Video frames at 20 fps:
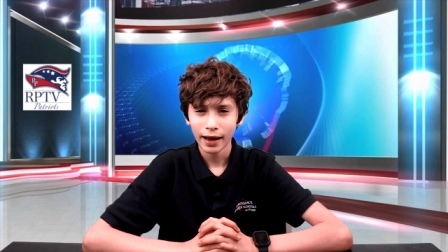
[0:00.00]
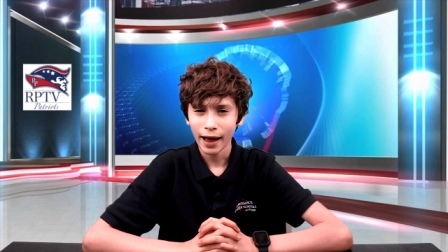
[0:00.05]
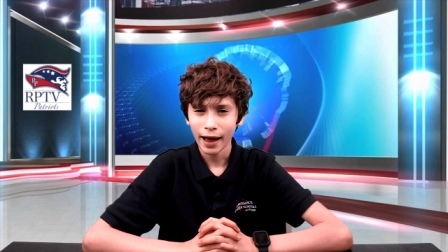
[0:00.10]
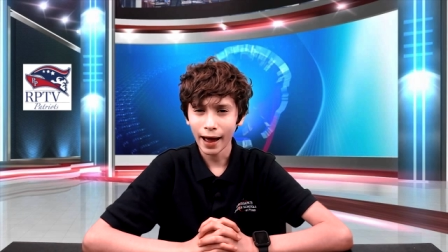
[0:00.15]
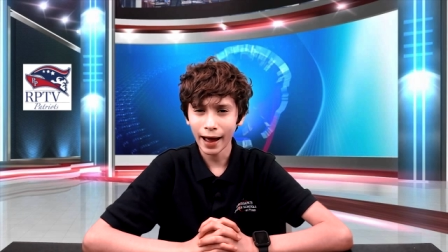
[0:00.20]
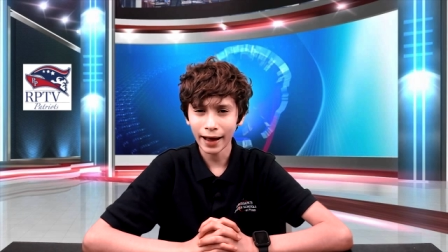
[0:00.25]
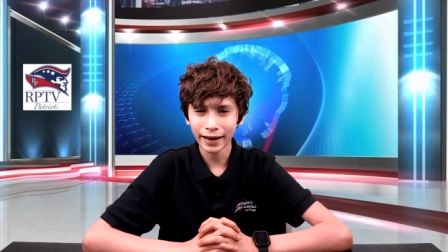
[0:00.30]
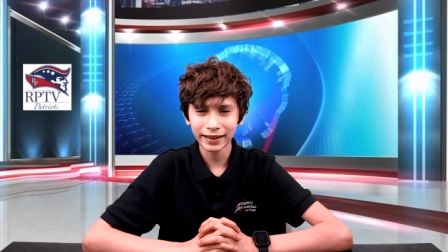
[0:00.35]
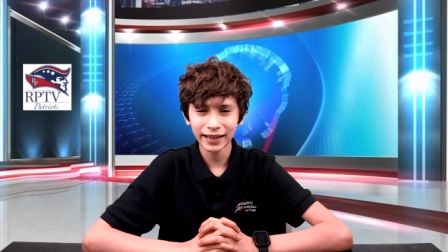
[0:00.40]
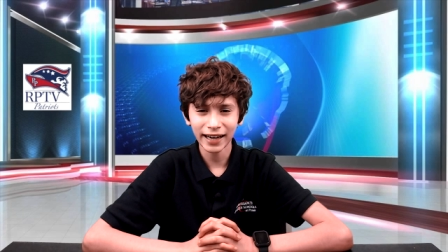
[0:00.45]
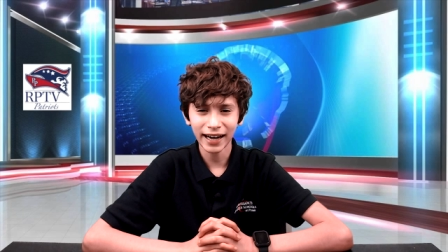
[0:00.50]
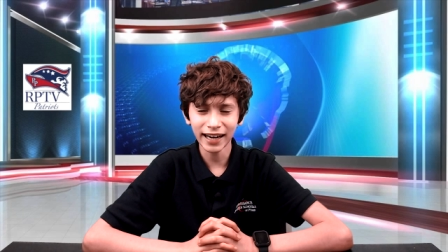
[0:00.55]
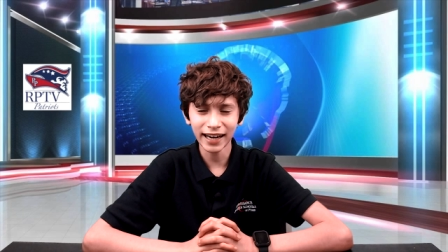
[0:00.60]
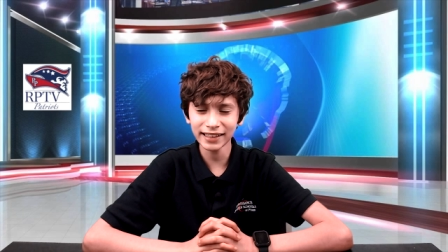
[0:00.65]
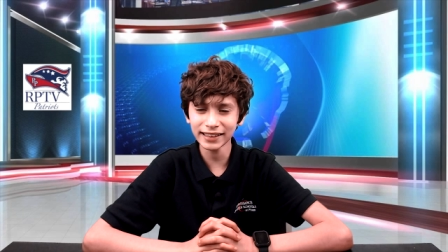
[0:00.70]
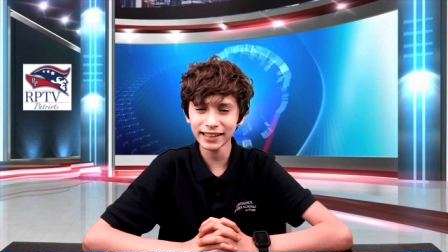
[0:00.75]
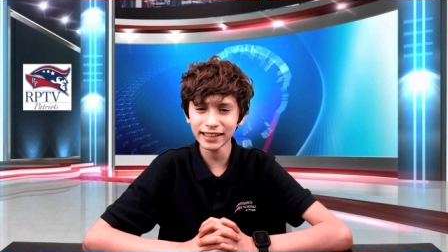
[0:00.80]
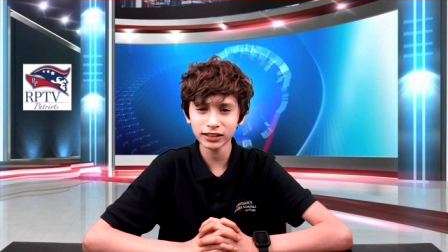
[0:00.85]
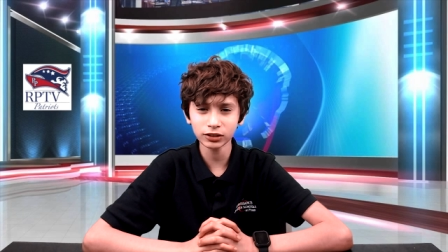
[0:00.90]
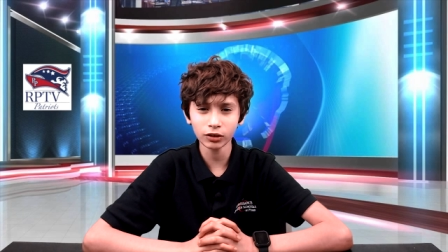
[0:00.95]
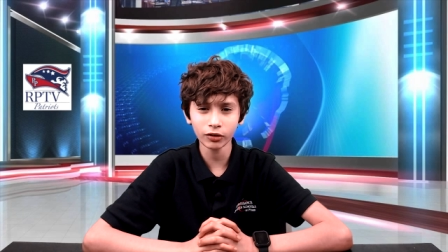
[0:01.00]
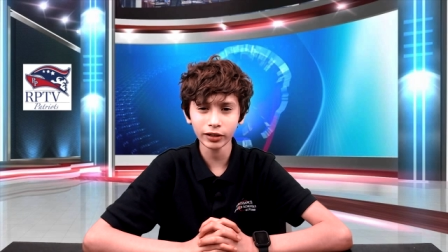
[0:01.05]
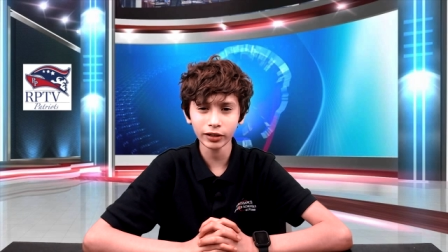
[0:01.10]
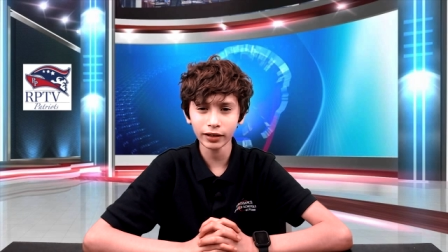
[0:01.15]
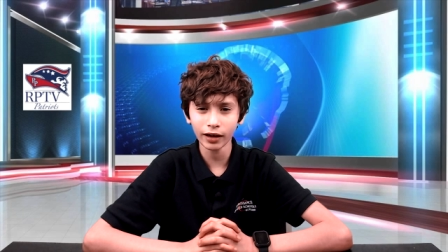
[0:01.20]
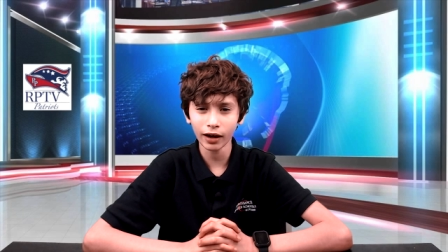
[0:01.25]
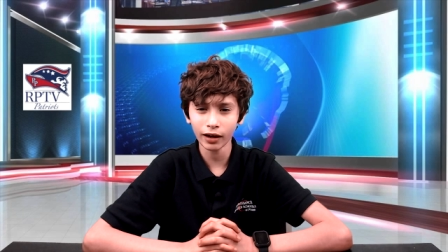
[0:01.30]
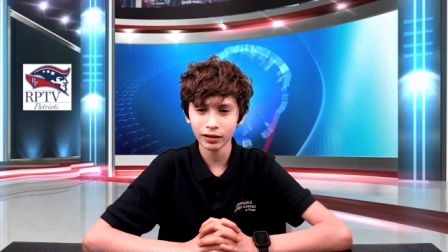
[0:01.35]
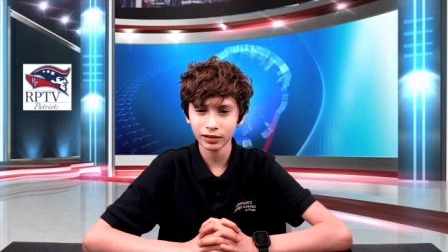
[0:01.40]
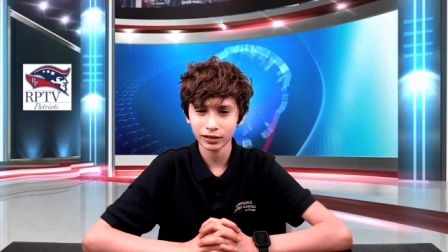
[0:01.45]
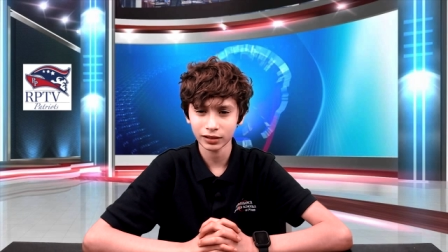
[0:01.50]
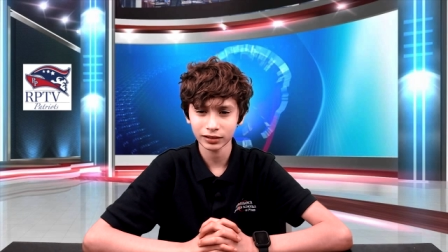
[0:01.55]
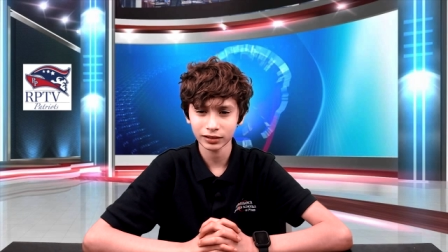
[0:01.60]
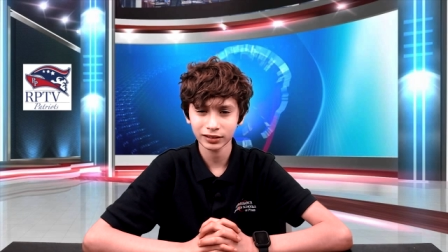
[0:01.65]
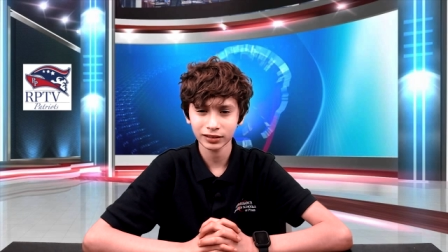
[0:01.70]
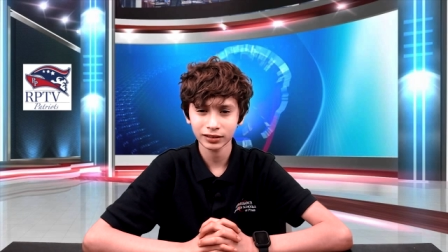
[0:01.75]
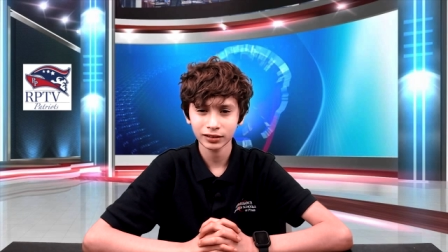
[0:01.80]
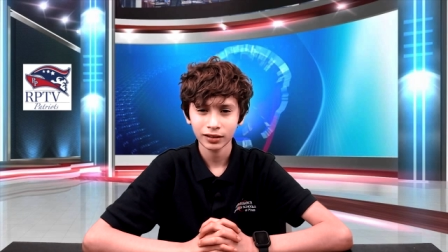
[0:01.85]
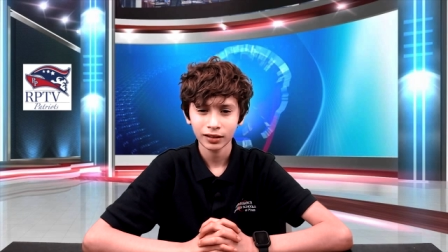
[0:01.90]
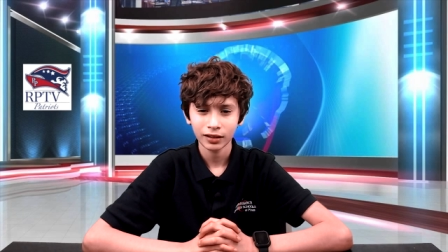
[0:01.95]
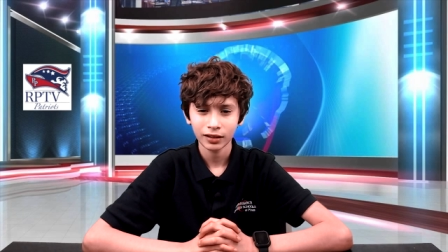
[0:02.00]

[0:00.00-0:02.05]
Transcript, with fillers: act kindly toward others,